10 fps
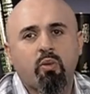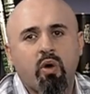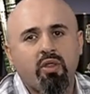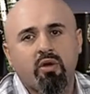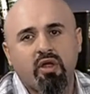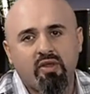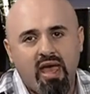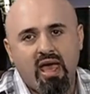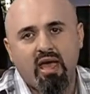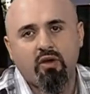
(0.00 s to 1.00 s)
whether it's
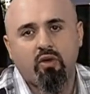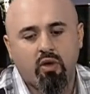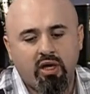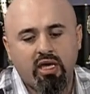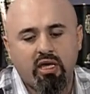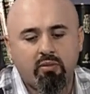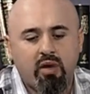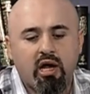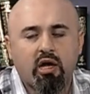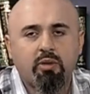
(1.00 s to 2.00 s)
and or in.
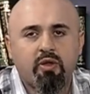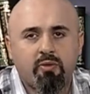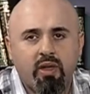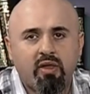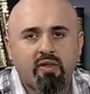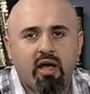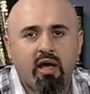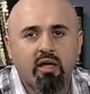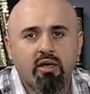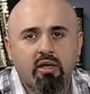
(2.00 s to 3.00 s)
My argument's based
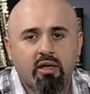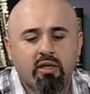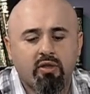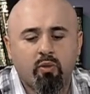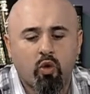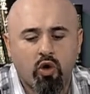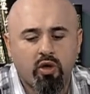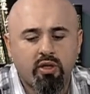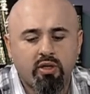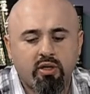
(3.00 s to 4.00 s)
on the word